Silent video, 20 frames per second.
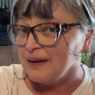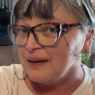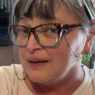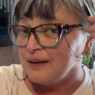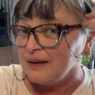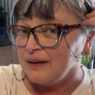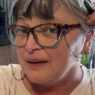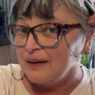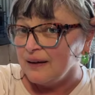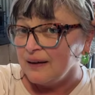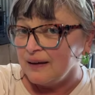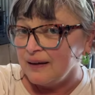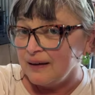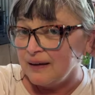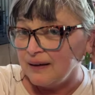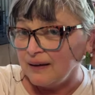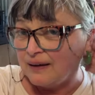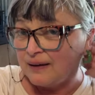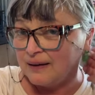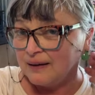
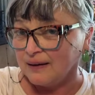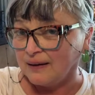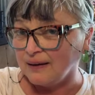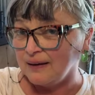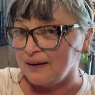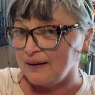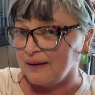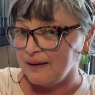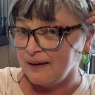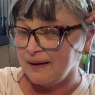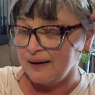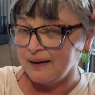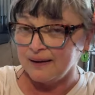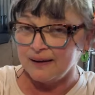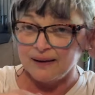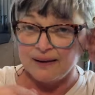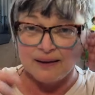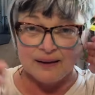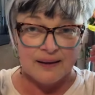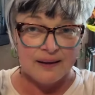
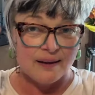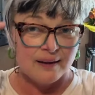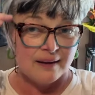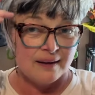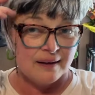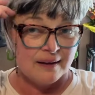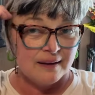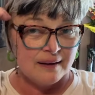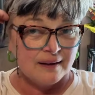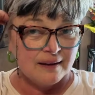Nothing is said.